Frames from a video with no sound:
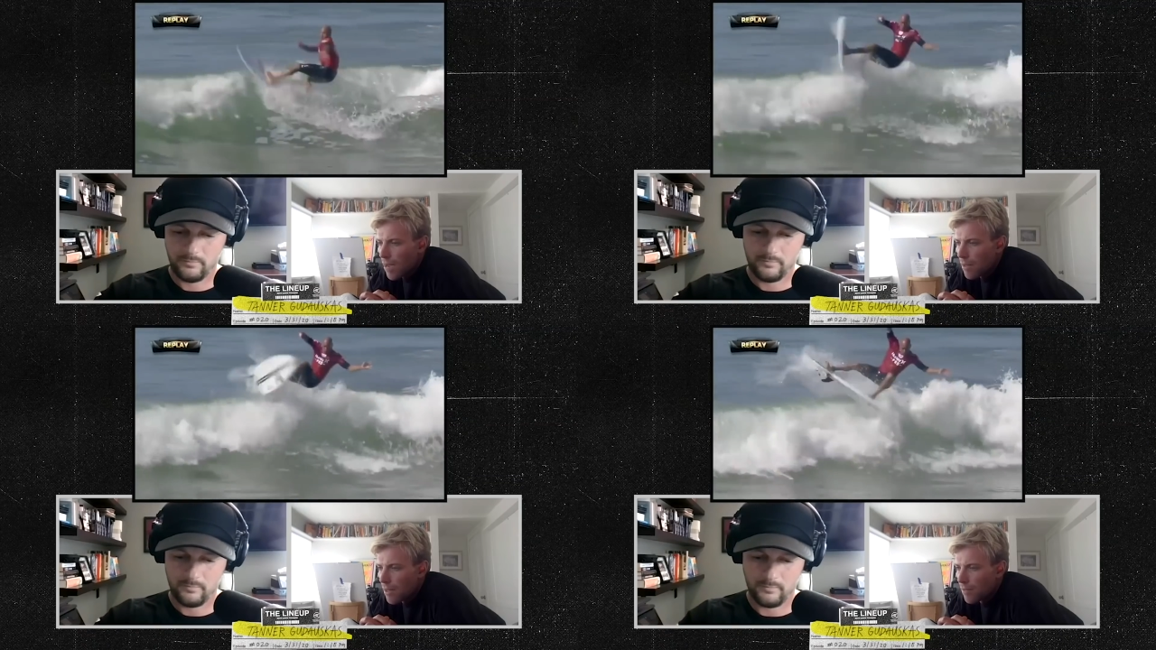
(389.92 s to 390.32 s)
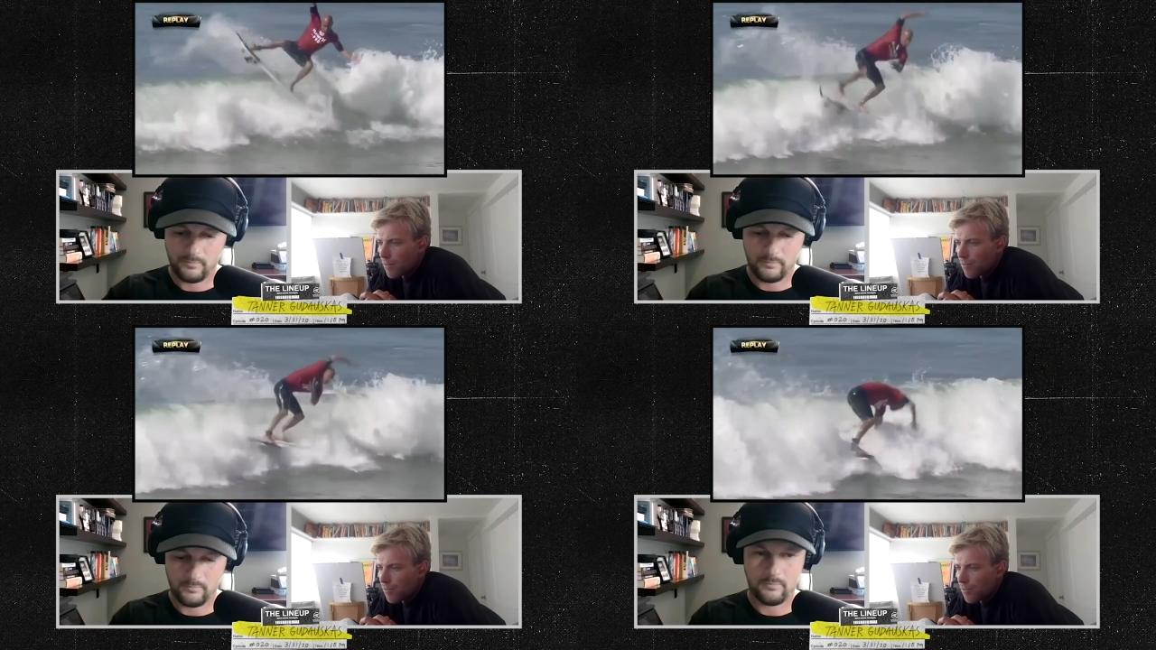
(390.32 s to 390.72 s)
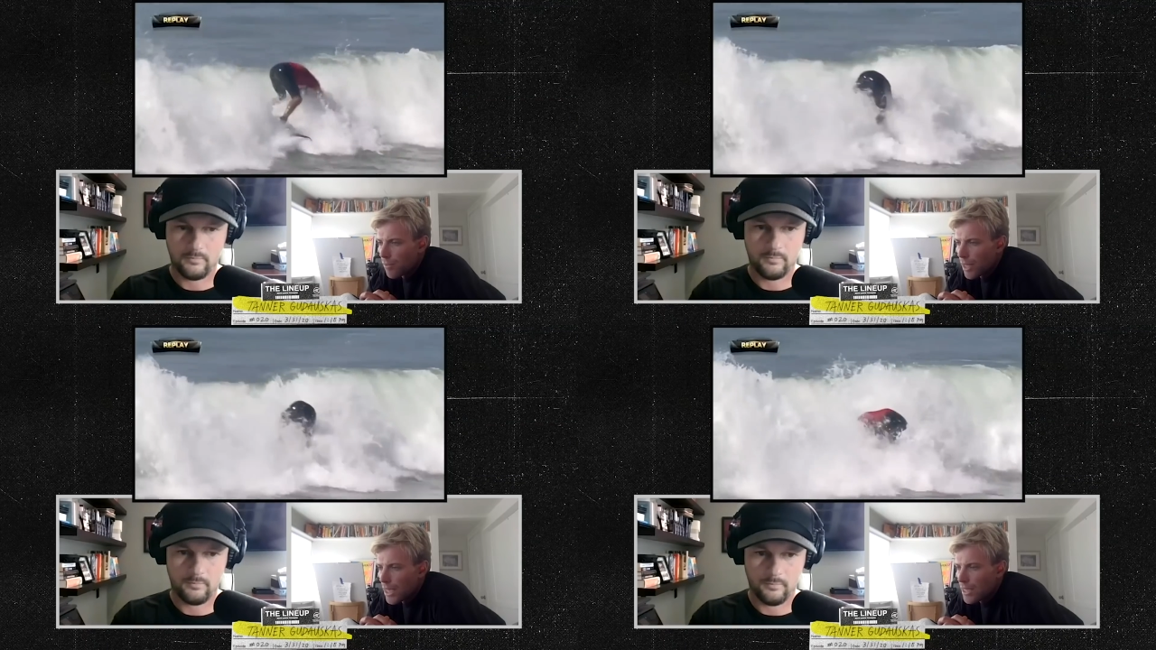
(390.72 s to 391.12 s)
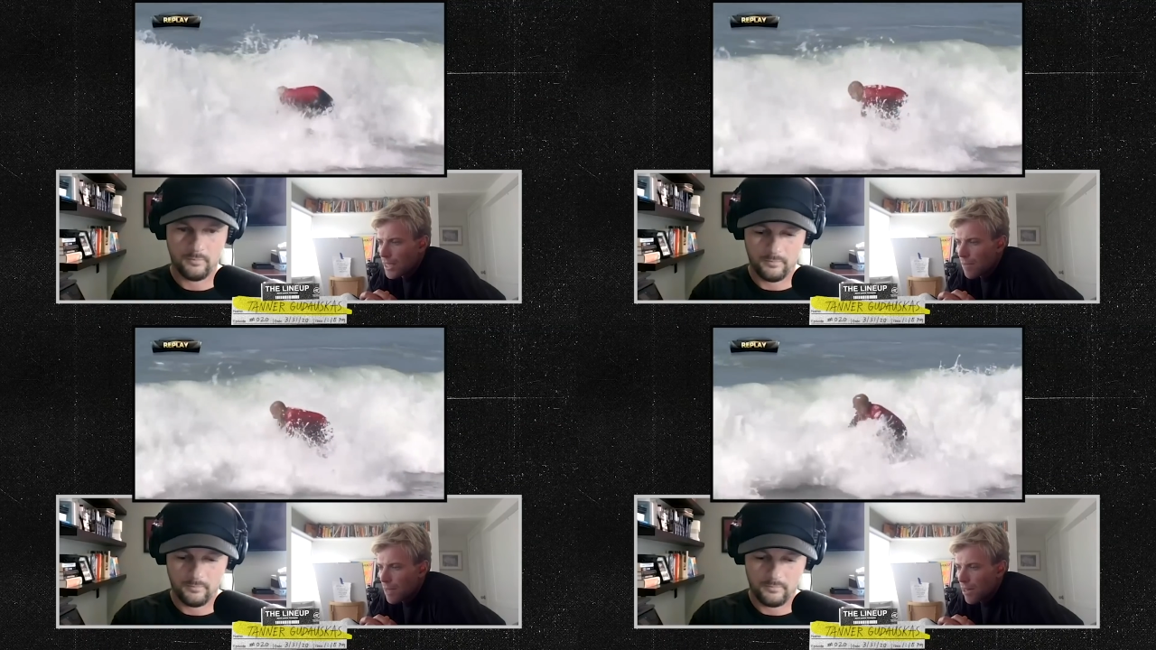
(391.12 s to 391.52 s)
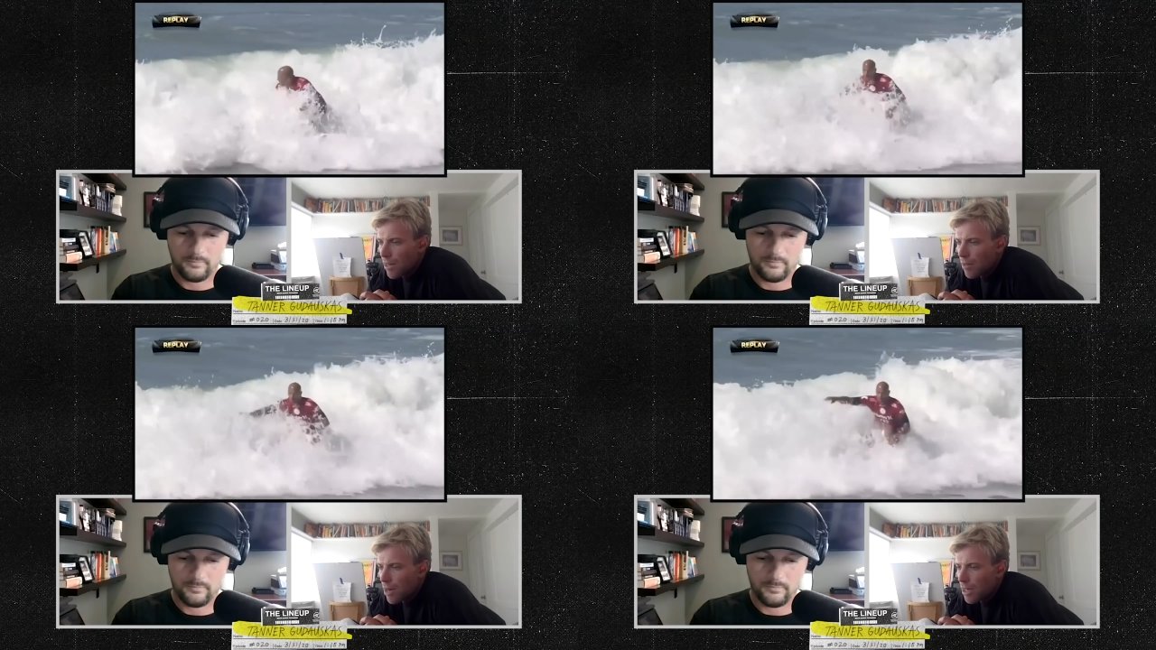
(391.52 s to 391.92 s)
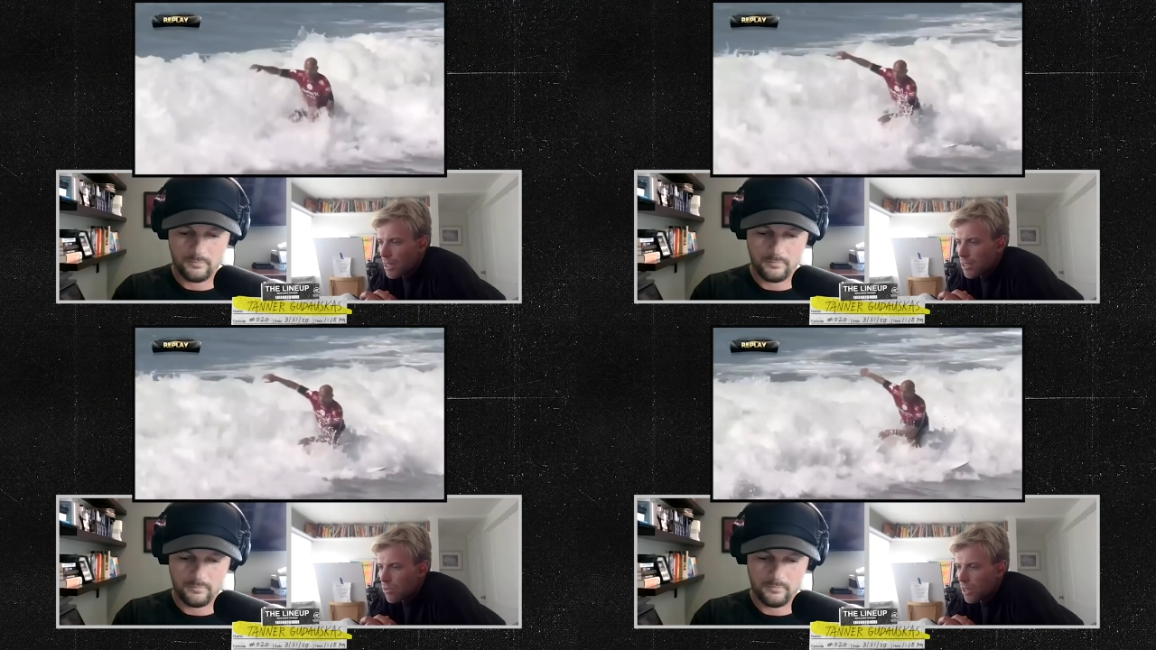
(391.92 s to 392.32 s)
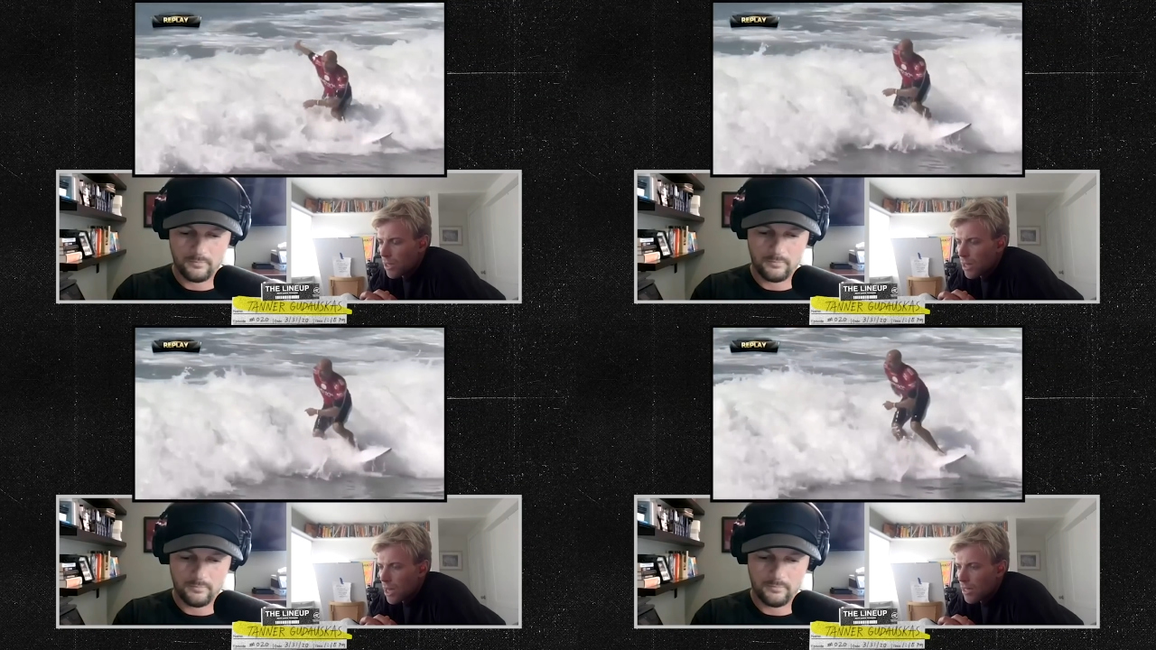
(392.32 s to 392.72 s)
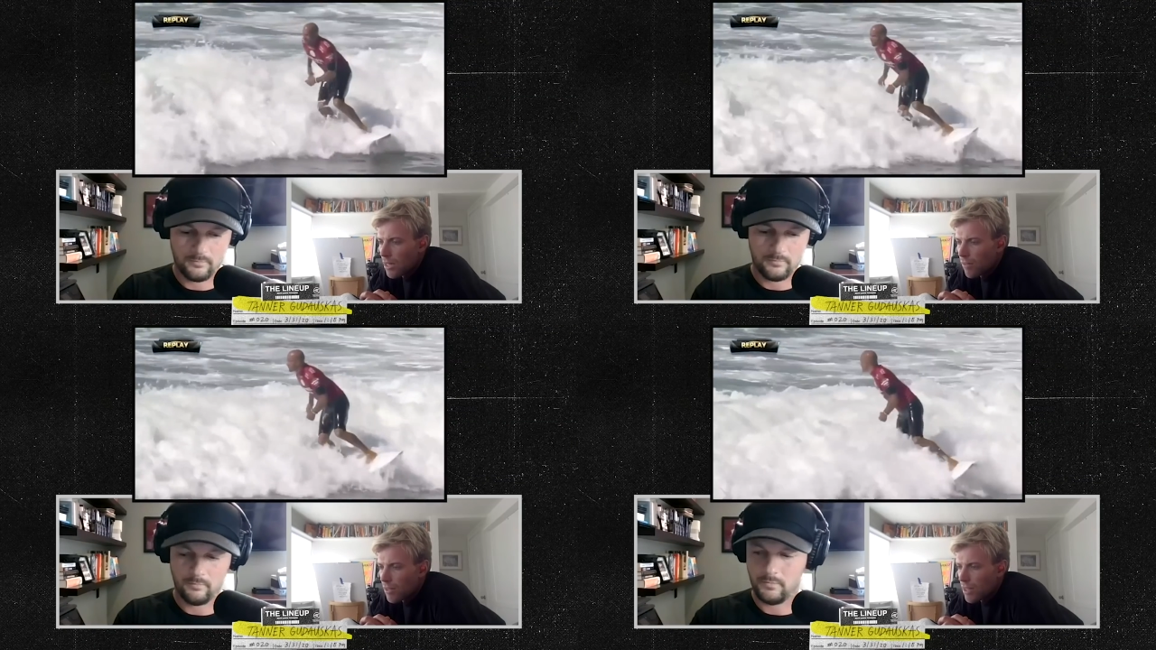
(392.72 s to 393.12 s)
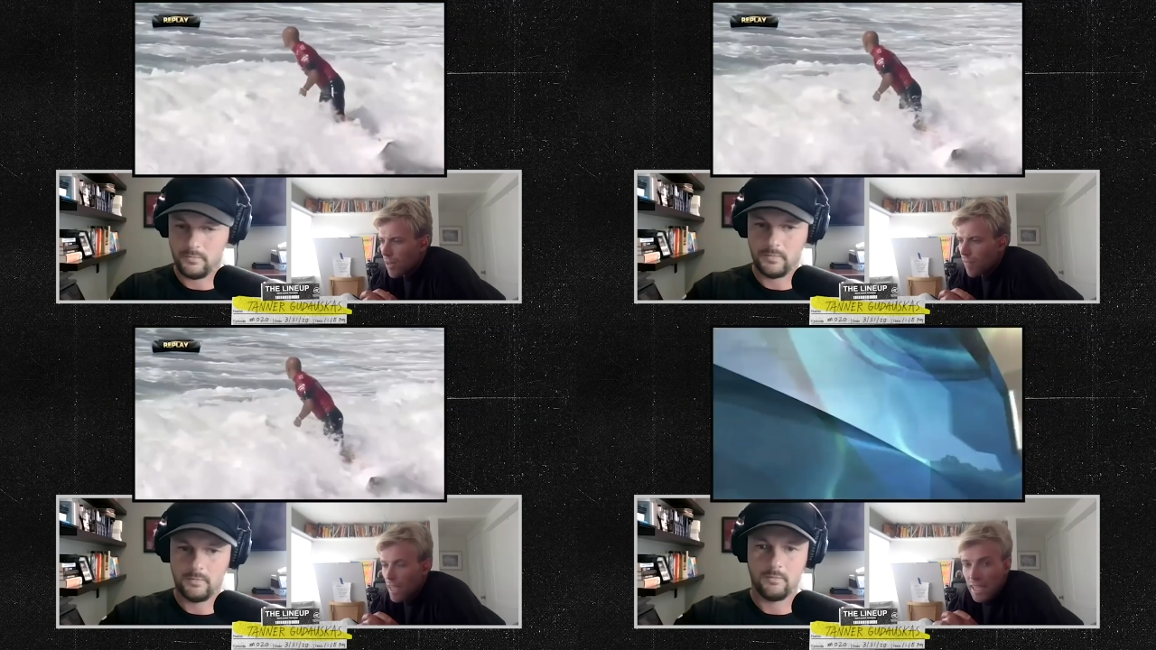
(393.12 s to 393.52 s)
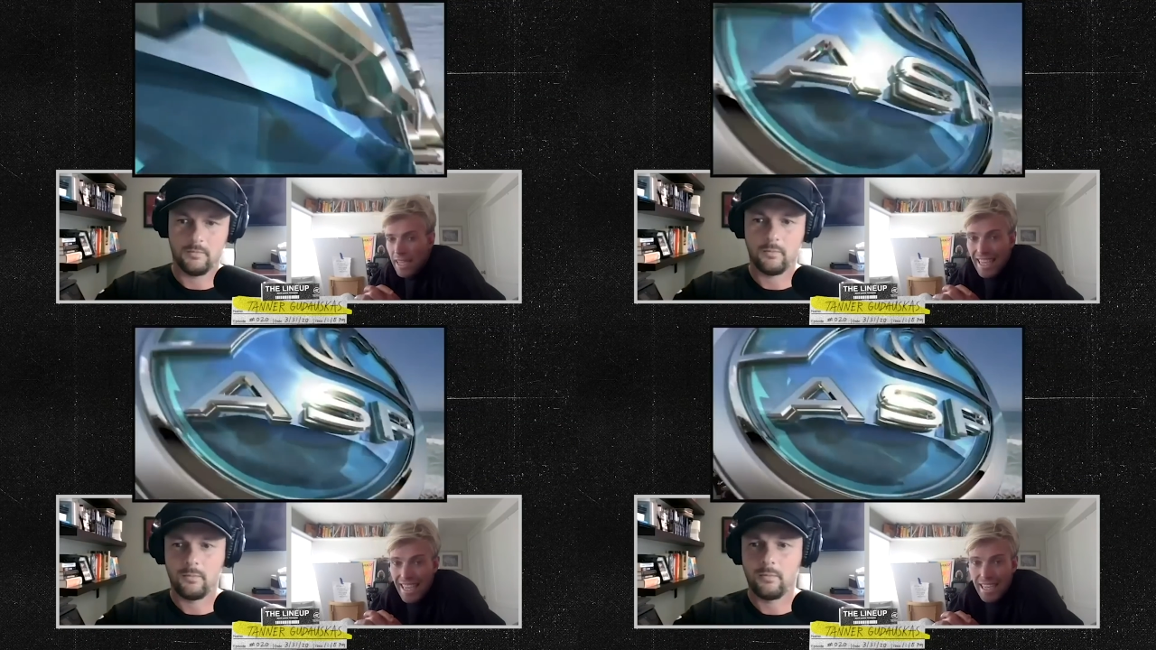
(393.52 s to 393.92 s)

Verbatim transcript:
Speaker 1: time, and he's stepped out of the box. He's ridden a lot of different stuff in